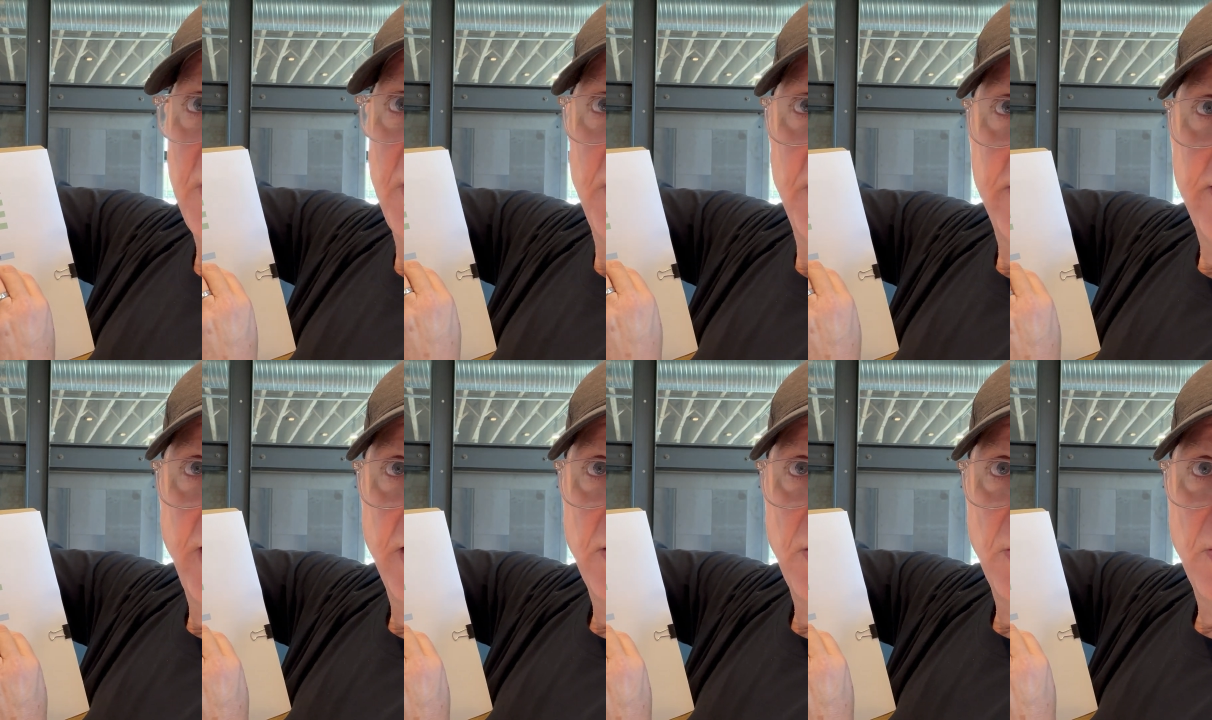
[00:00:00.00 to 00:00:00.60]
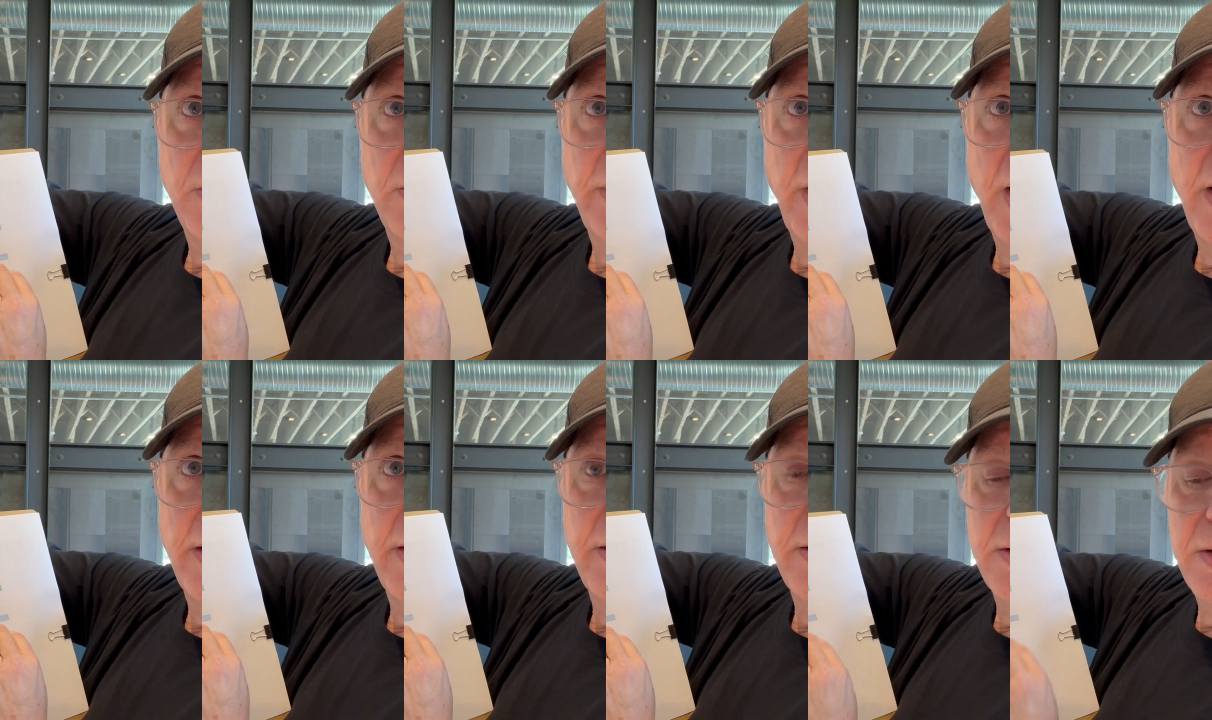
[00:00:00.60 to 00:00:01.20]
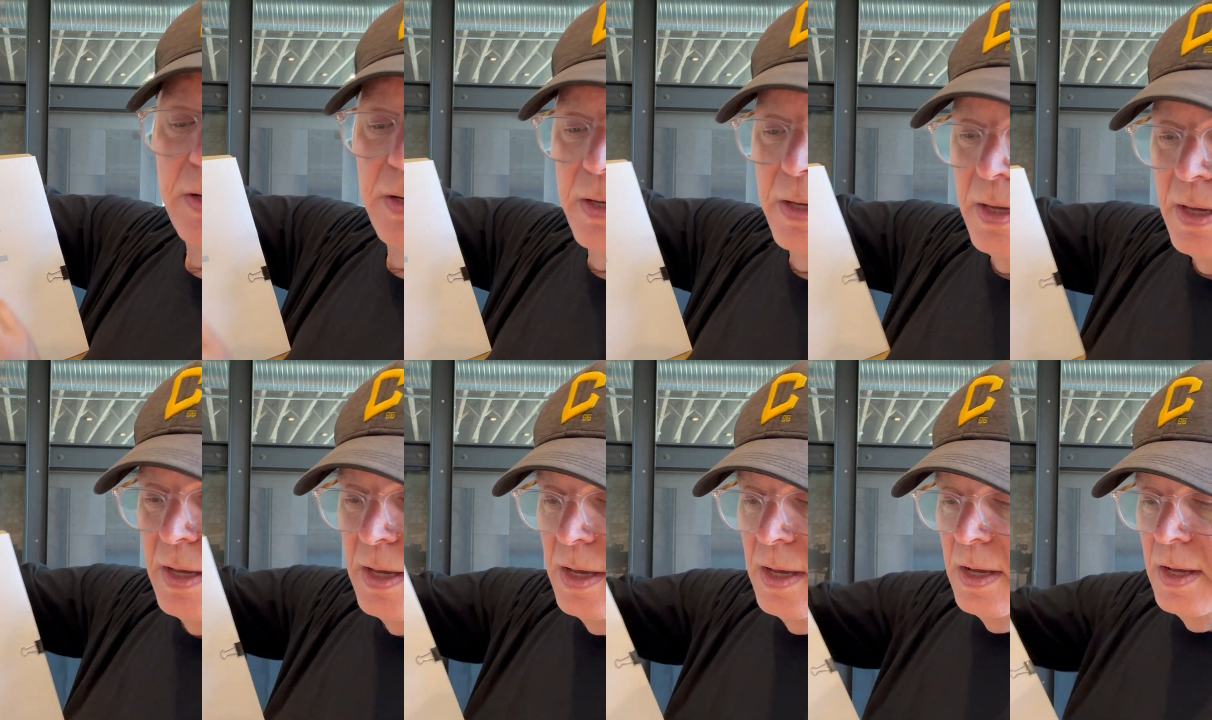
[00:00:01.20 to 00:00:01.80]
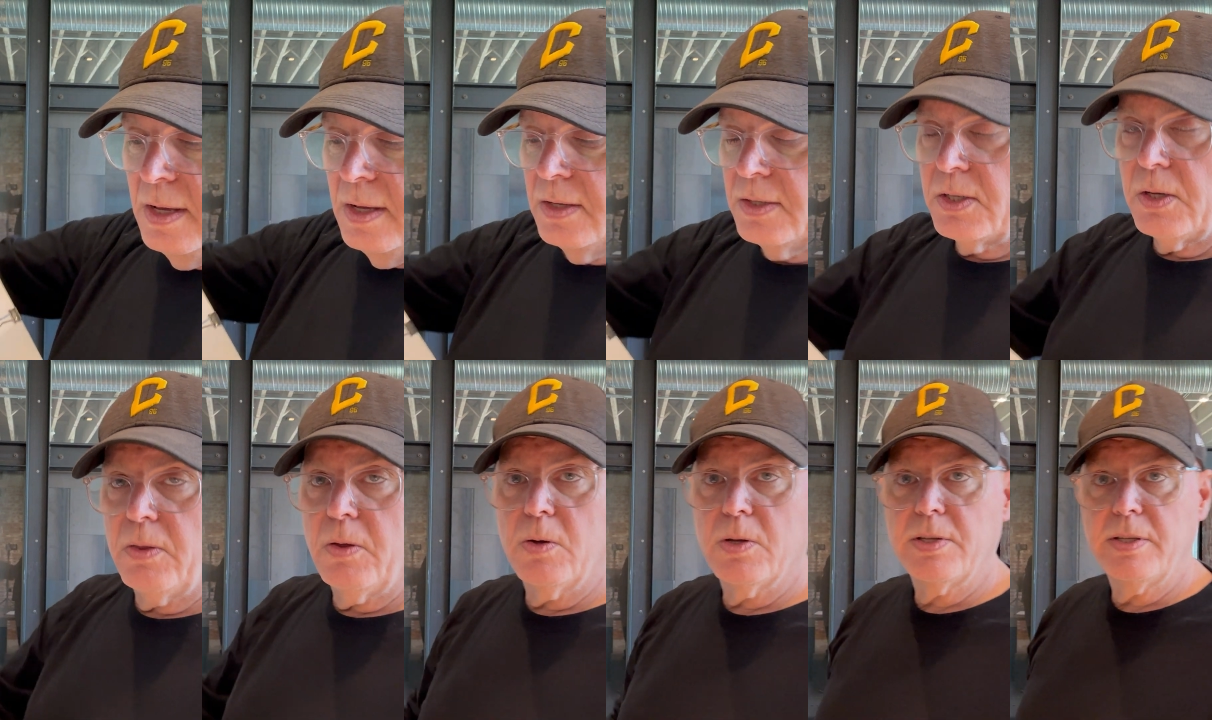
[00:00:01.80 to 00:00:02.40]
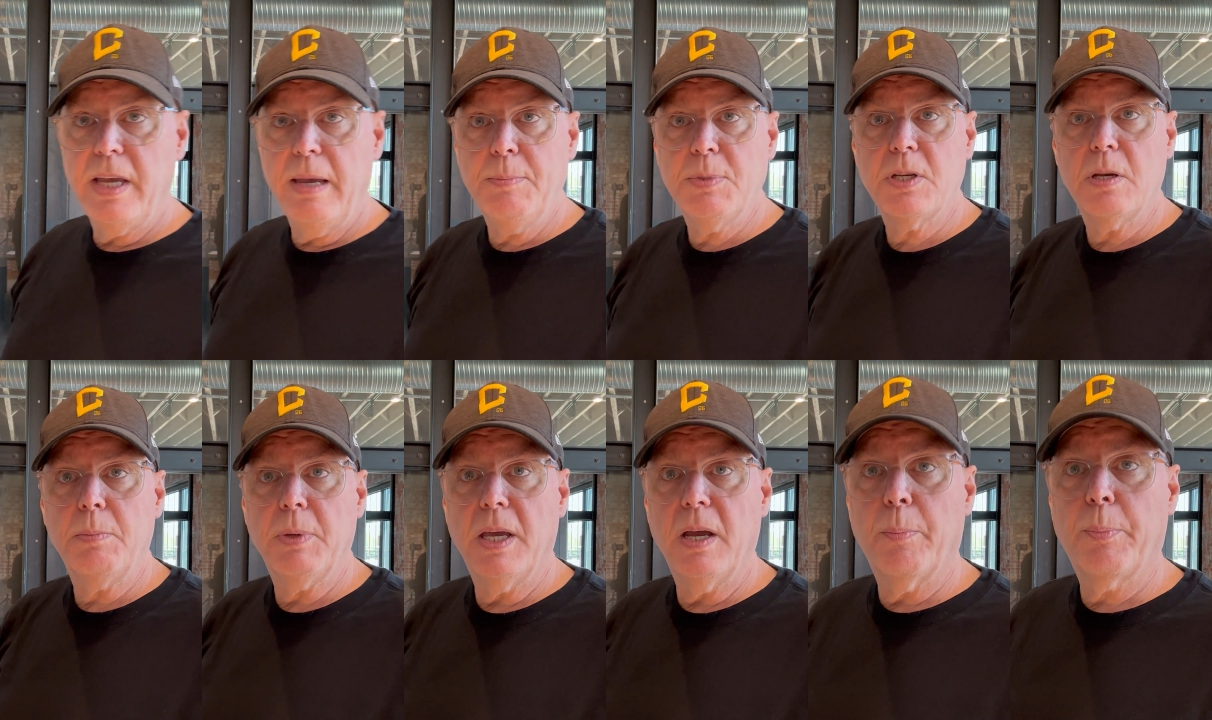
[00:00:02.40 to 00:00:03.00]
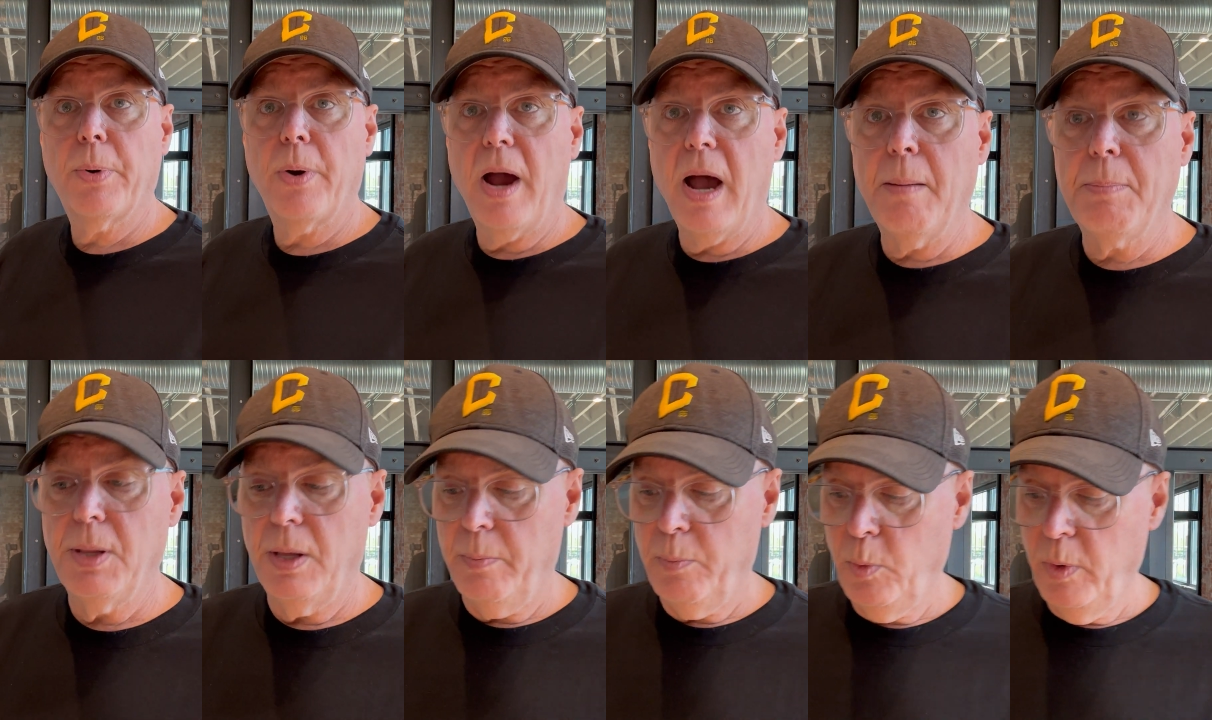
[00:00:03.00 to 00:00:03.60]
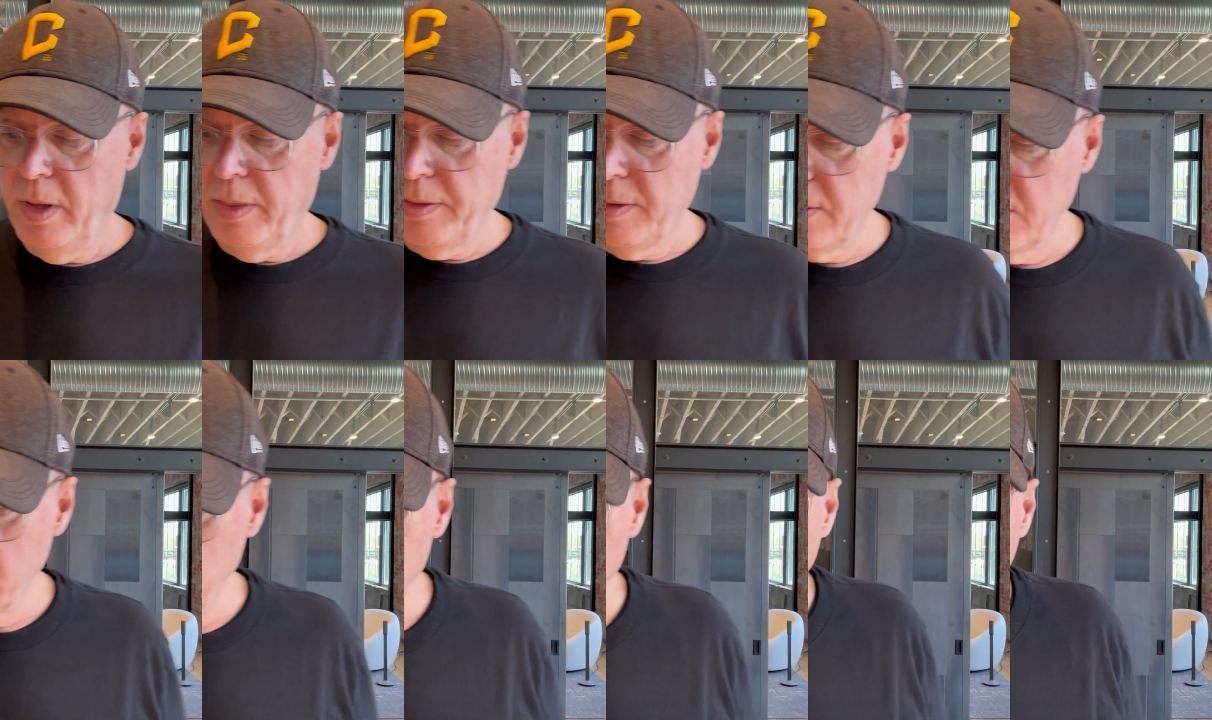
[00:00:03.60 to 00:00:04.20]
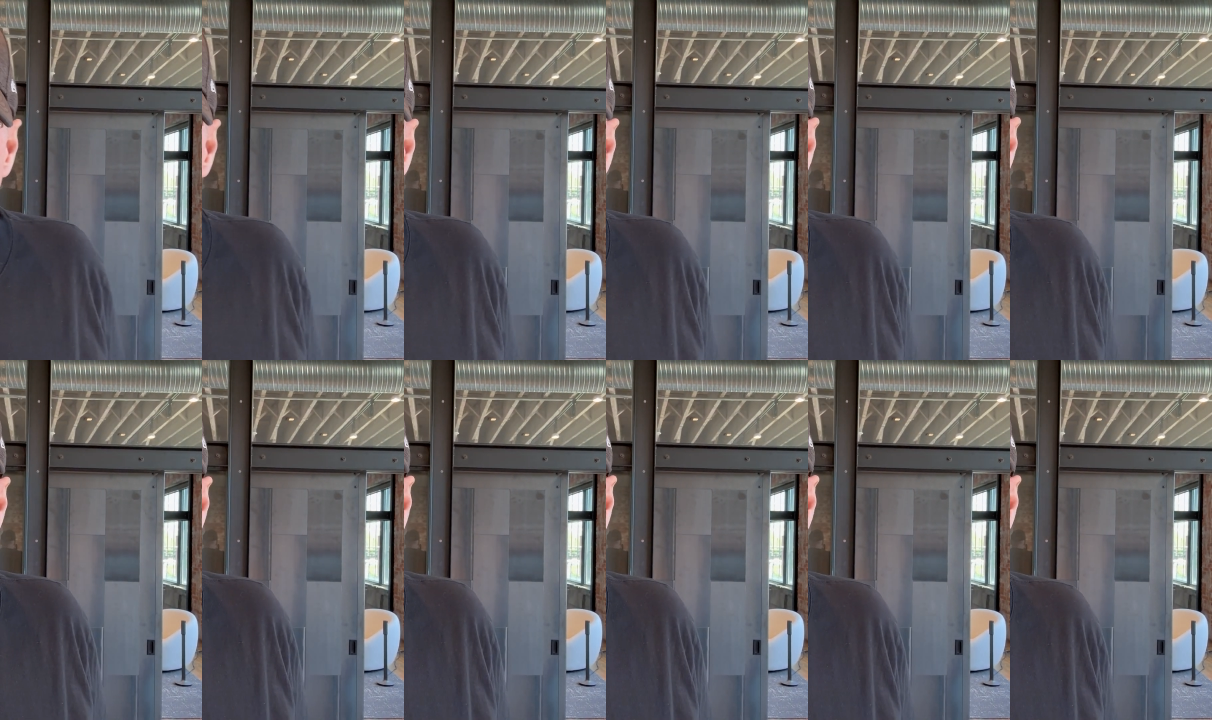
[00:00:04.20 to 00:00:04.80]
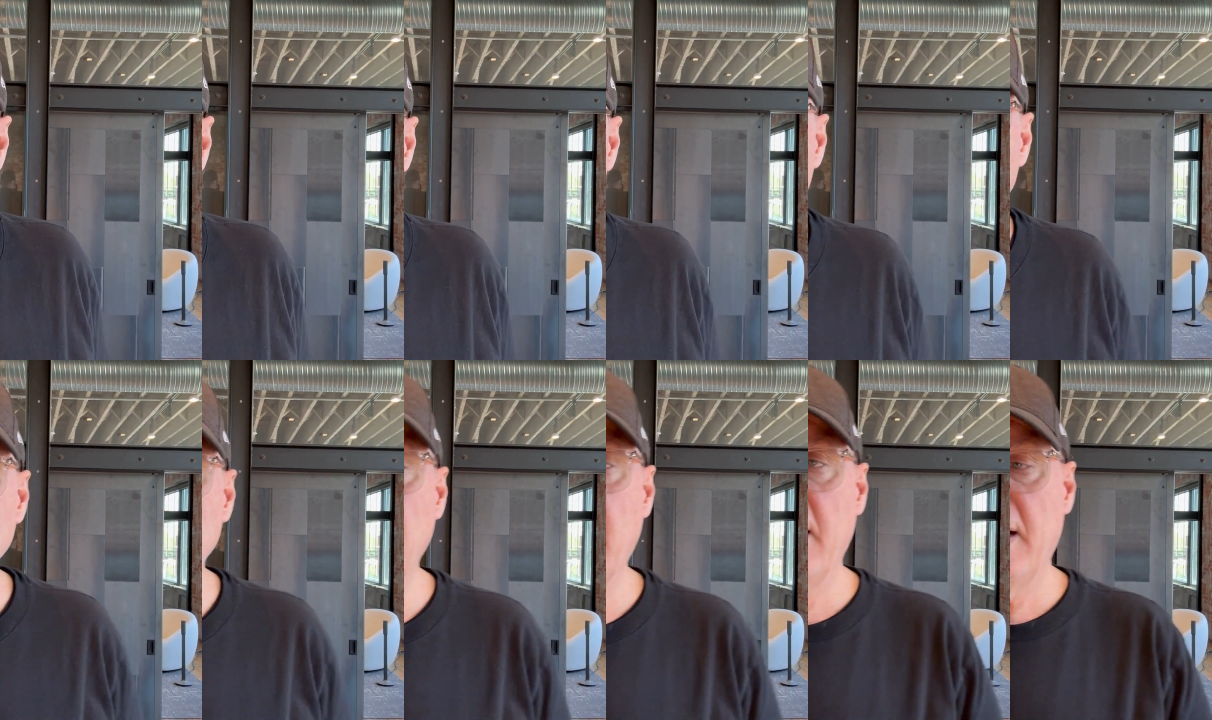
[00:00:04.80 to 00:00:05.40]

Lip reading: in technical knowledge. So there seems to be a problem with students and